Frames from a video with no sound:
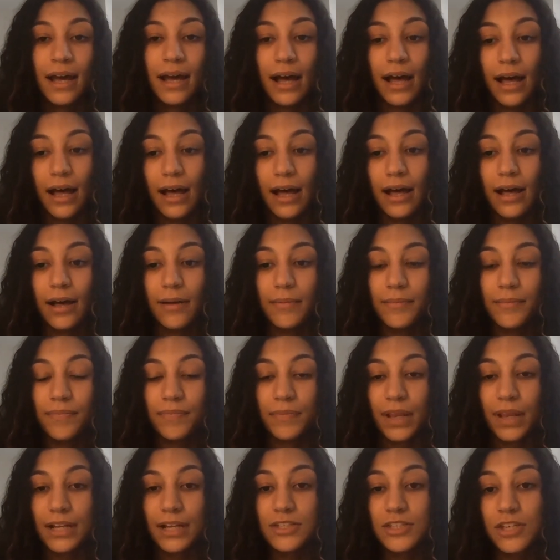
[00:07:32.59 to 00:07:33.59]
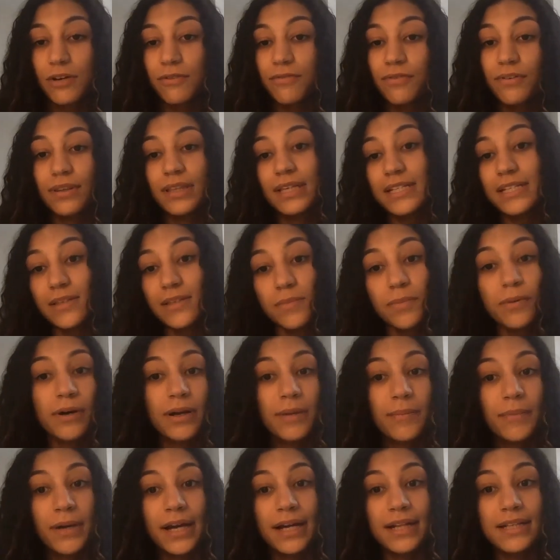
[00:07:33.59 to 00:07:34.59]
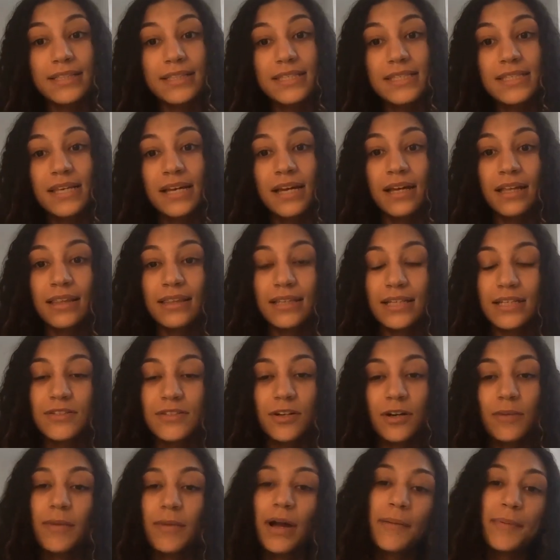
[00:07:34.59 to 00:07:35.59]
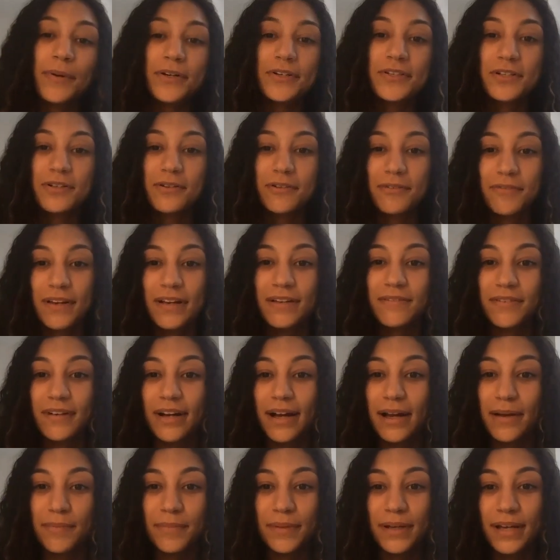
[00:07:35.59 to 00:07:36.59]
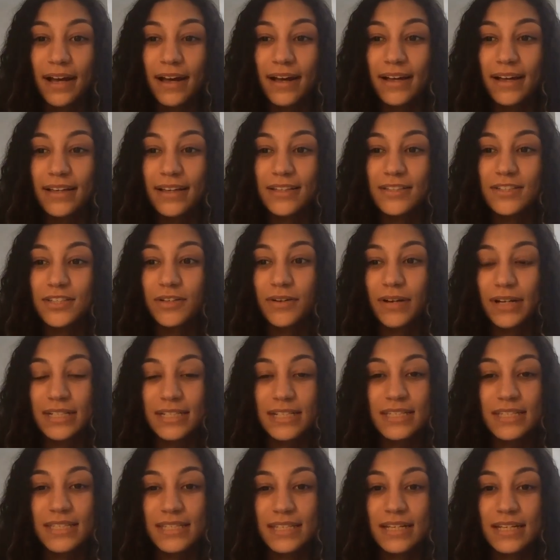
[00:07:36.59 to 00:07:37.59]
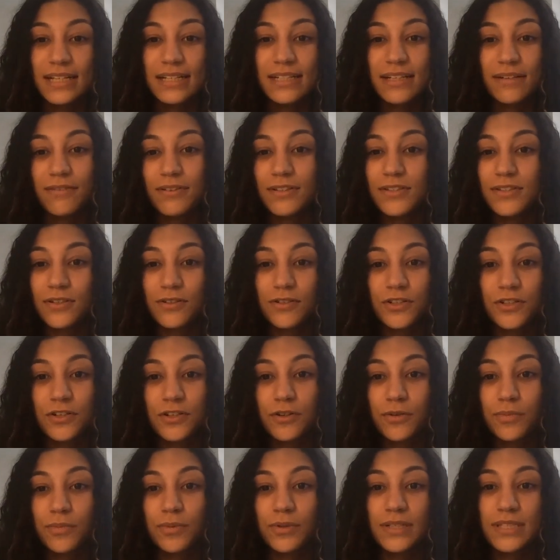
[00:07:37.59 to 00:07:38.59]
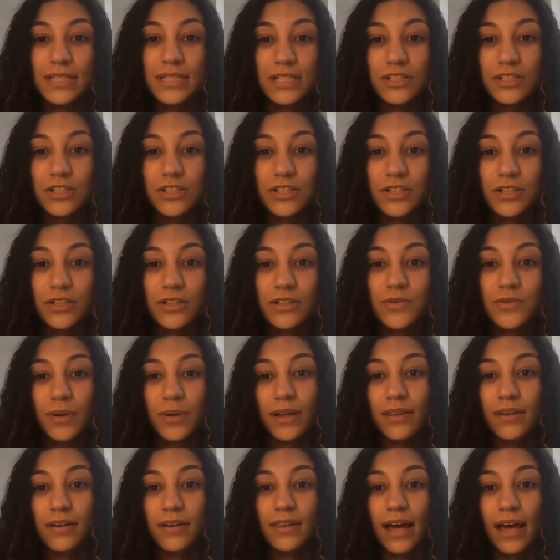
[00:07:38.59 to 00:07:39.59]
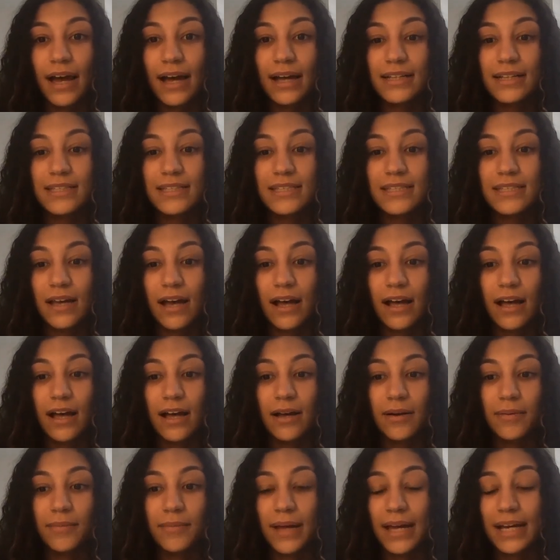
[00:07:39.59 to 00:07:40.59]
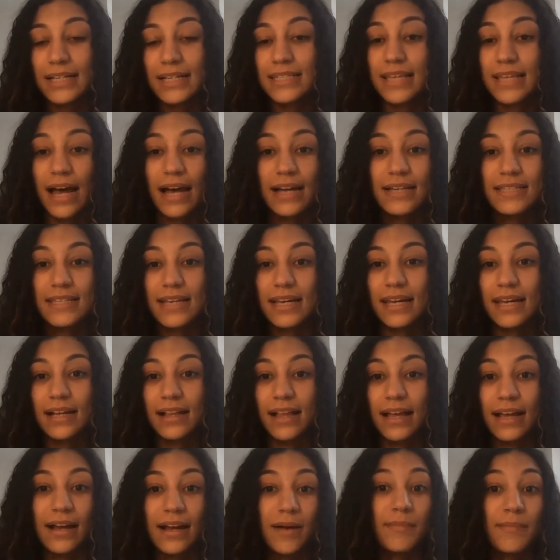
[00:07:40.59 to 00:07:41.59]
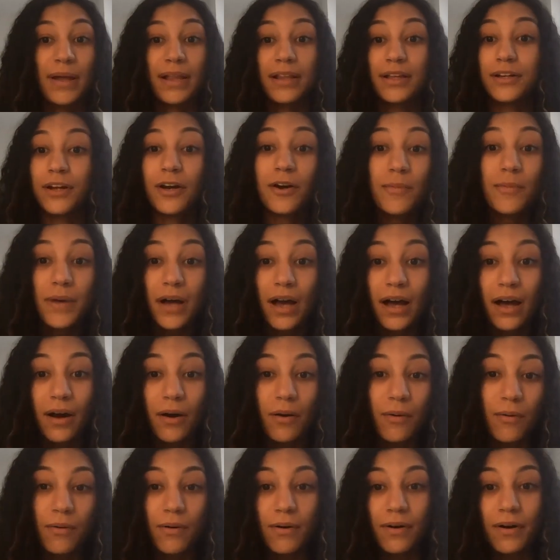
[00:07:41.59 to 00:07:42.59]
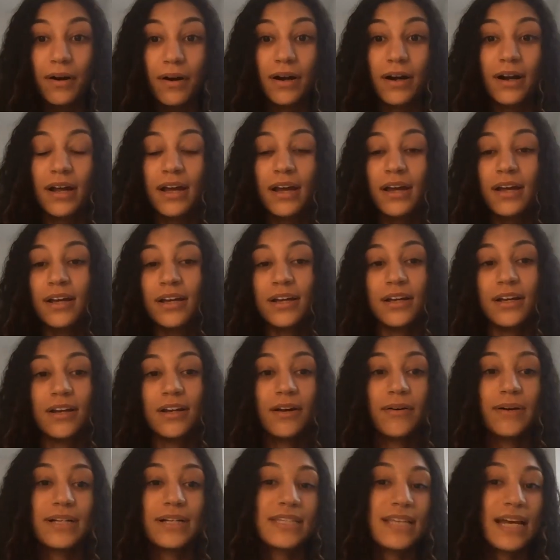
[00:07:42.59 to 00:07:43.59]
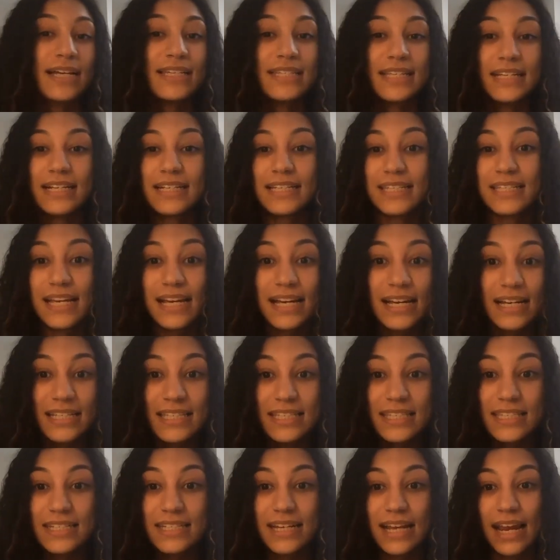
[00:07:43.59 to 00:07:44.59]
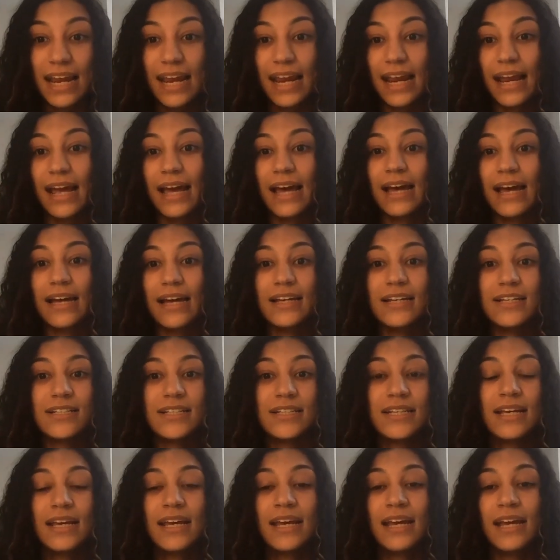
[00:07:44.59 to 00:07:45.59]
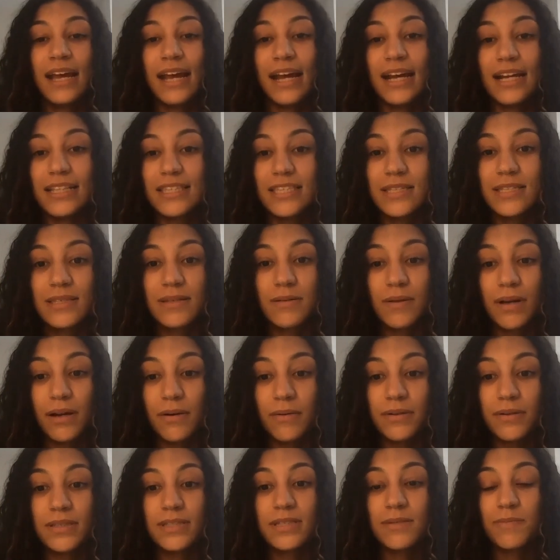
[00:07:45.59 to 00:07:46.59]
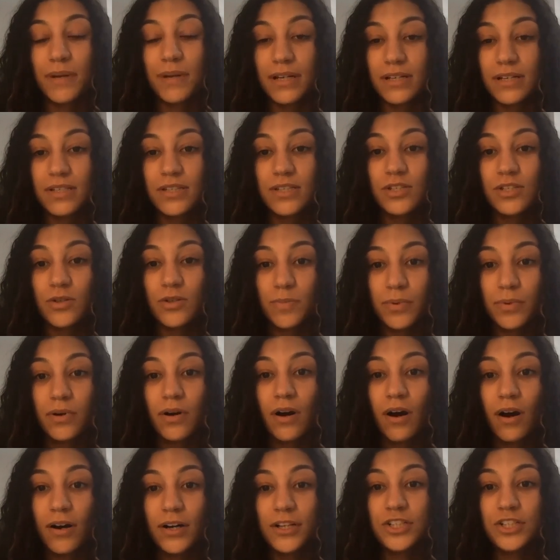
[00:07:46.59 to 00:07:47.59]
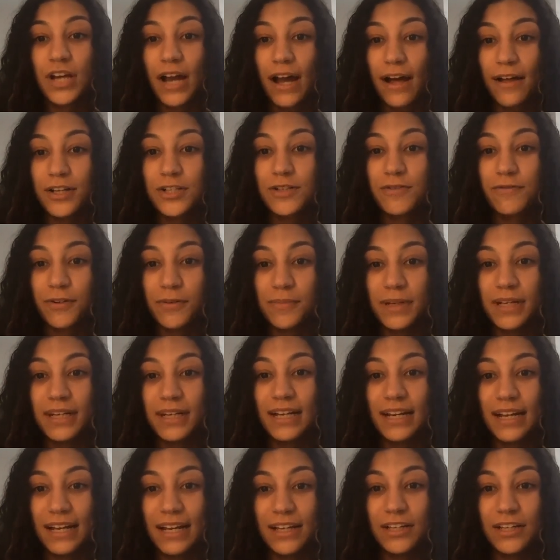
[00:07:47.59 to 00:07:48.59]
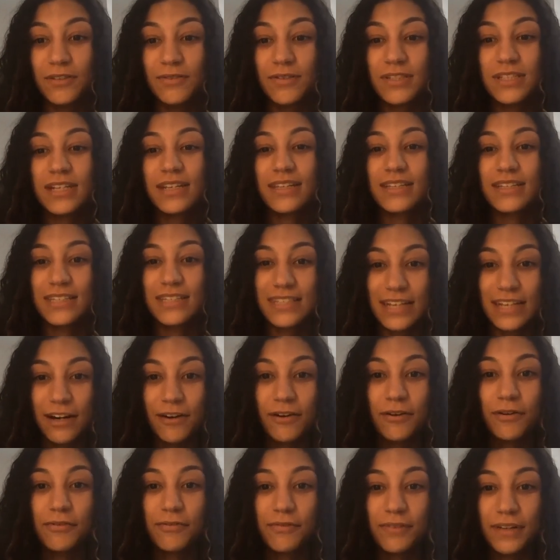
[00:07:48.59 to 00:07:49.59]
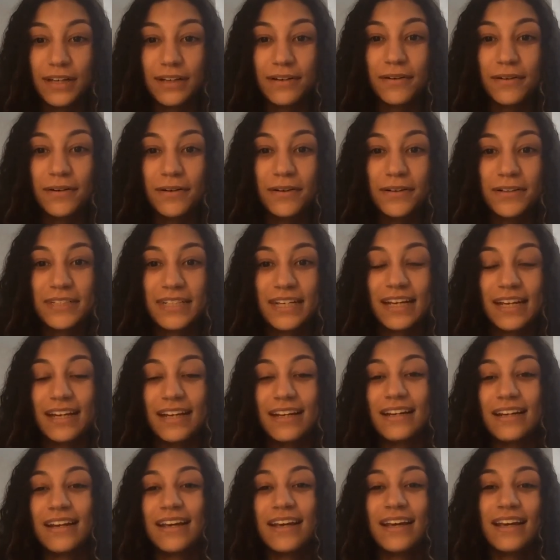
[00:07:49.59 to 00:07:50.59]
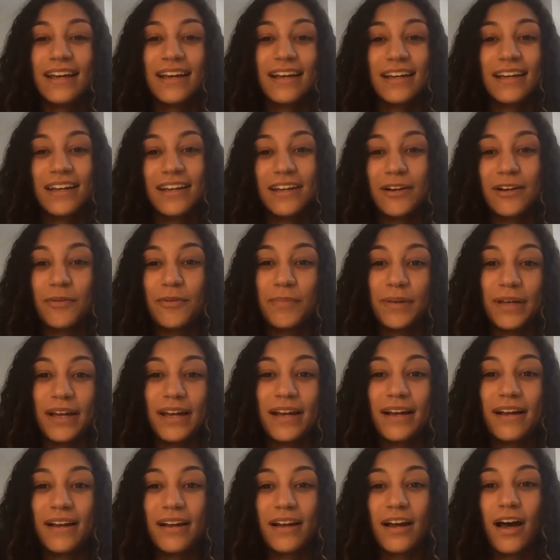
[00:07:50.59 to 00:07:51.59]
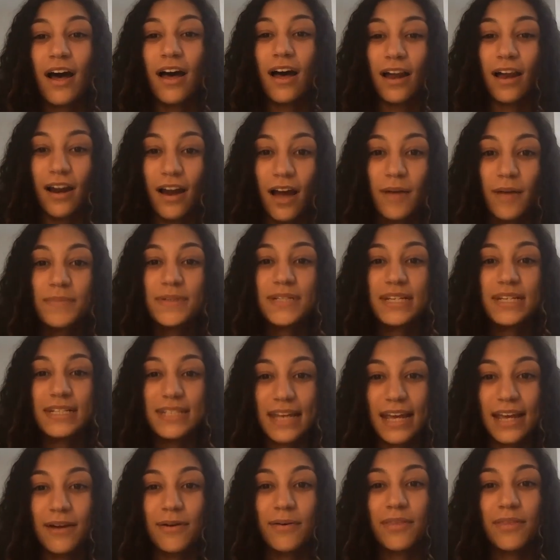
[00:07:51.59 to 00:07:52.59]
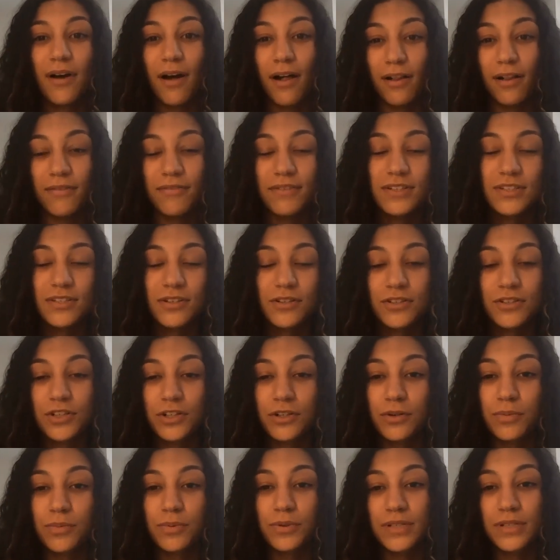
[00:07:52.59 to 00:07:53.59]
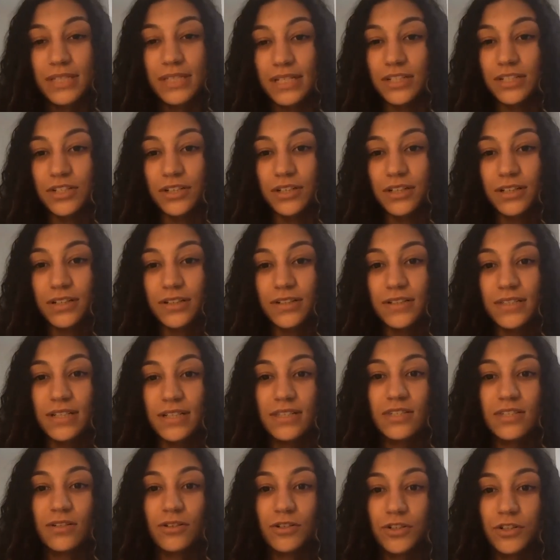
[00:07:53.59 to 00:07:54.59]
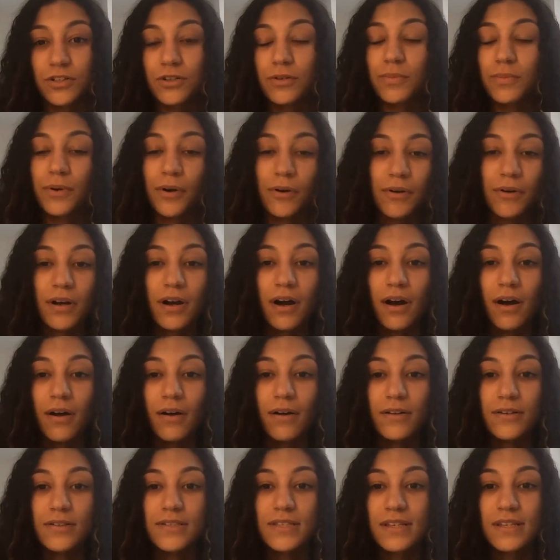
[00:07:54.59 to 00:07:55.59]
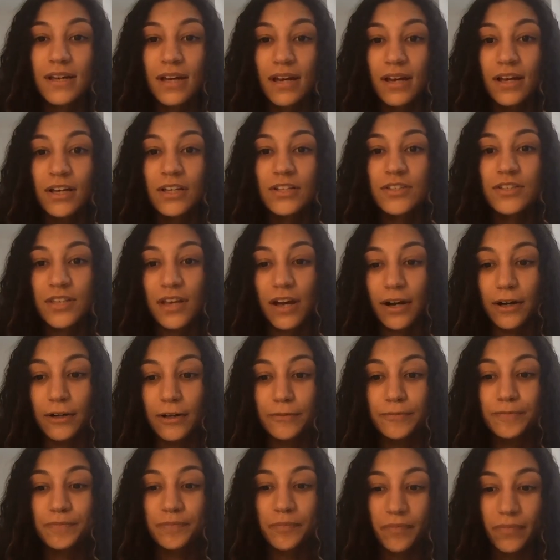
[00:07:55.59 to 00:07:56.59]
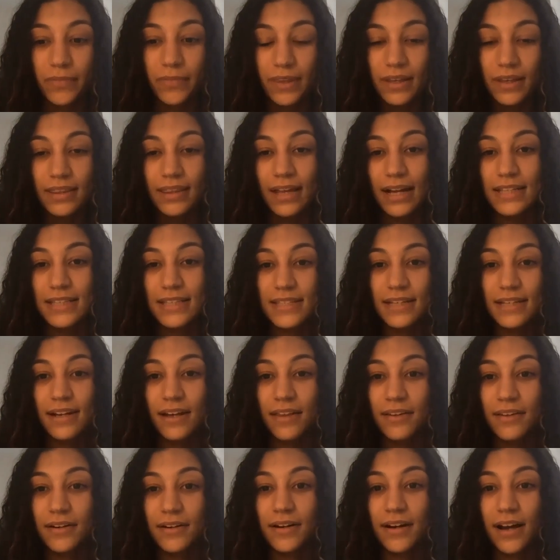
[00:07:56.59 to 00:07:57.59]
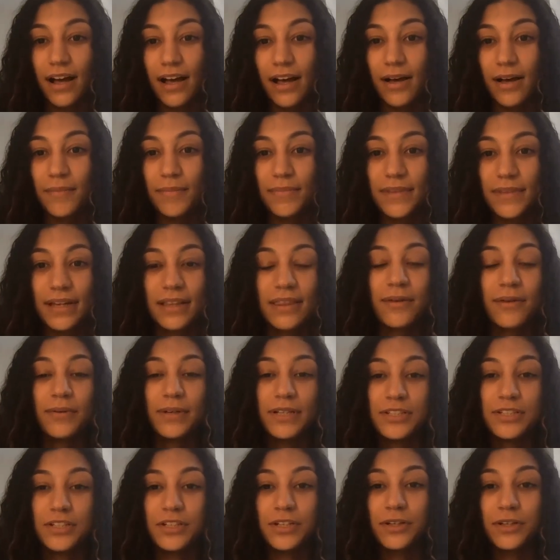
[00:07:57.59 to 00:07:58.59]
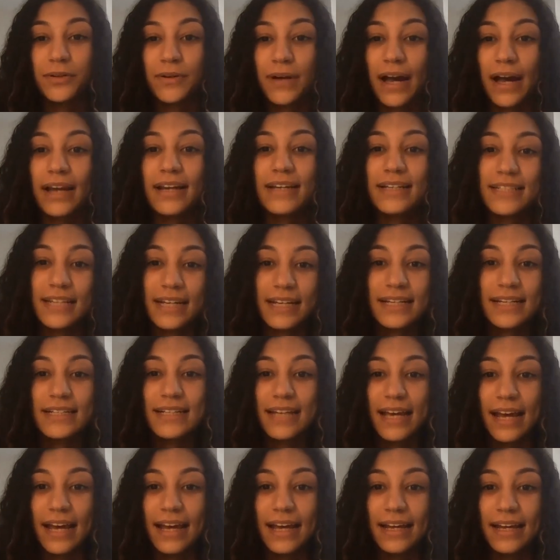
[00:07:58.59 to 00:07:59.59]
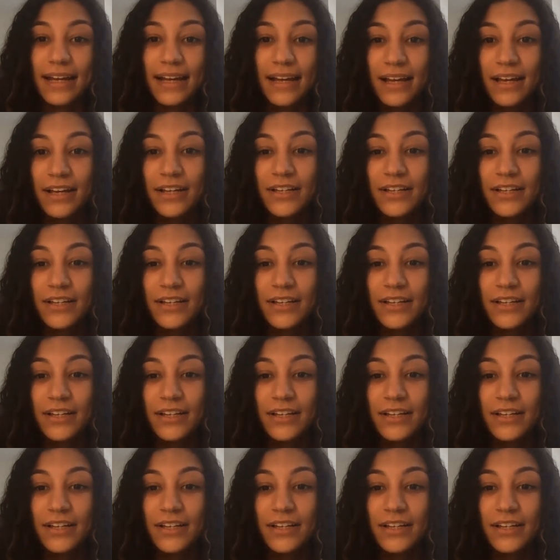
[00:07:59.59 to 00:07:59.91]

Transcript: And so for these appointments, these are my personal favorite because you get to see different surgical procedures, whether that's excising like a melanoma or, you know, excising a cyst. And it's been a super hard challenge for me to get used to the sterile field and, you know, being caught up to date with all of the surgical procedures and surgical protocols. So that's another thing that we do kind of day to day.